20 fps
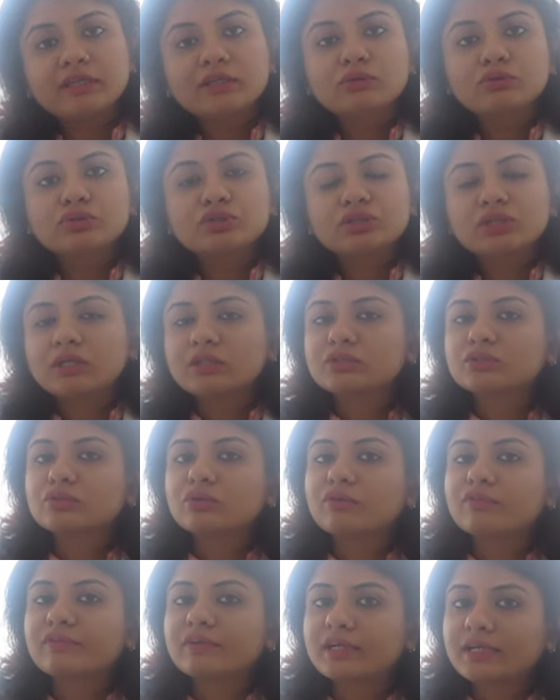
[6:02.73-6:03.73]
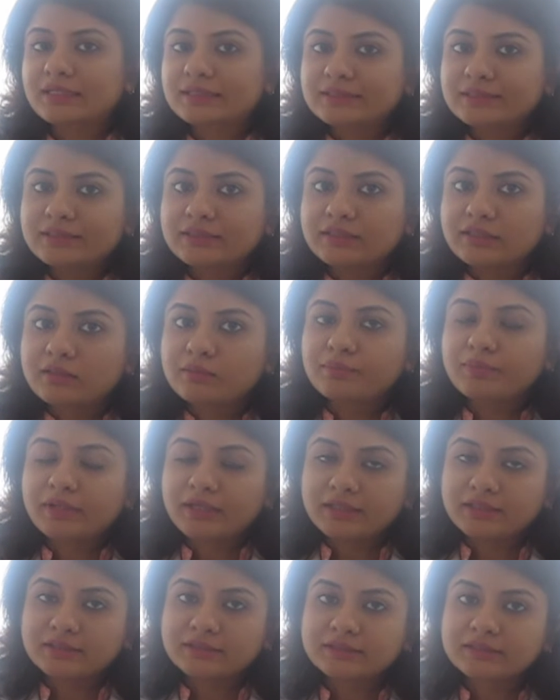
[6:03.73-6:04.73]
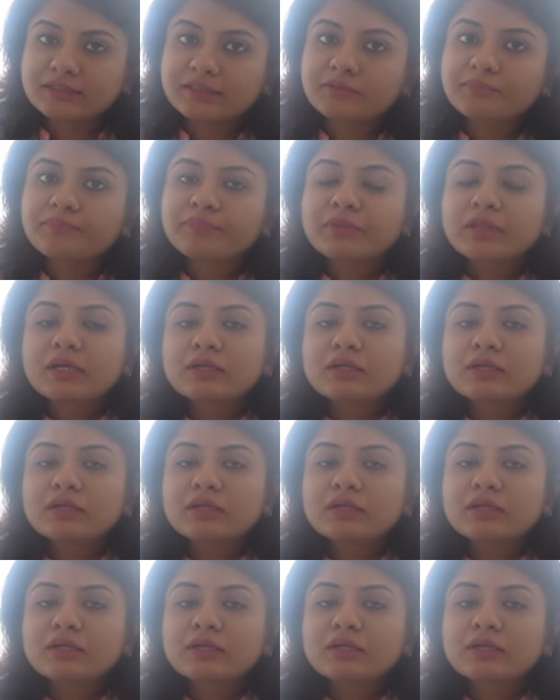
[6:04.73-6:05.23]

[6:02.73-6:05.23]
good chance of an accidental pregnancy.